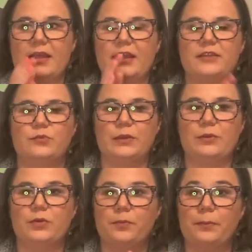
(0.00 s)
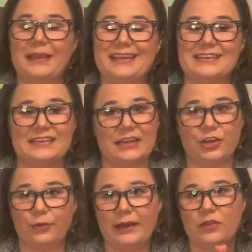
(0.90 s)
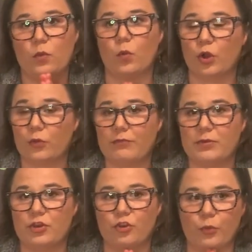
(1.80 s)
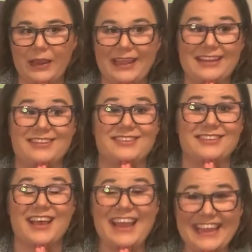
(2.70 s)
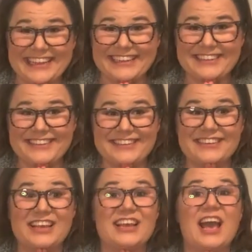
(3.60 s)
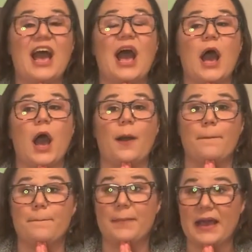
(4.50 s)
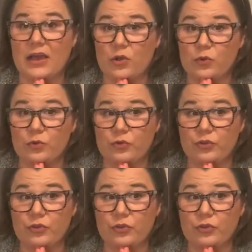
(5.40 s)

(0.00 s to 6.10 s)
is we will be continuing the work we've been doing in science about